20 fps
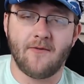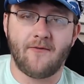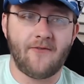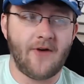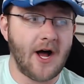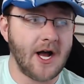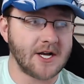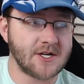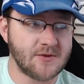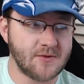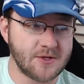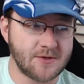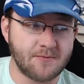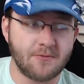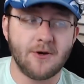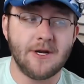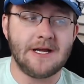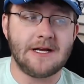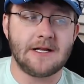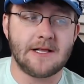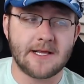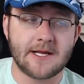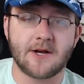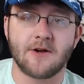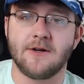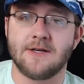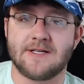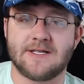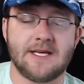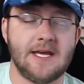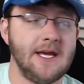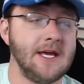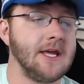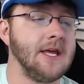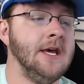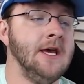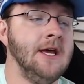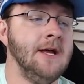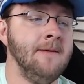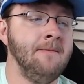Fox was pretty clear in saying
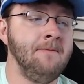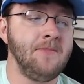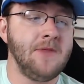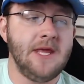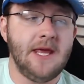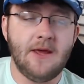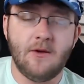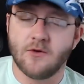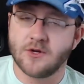he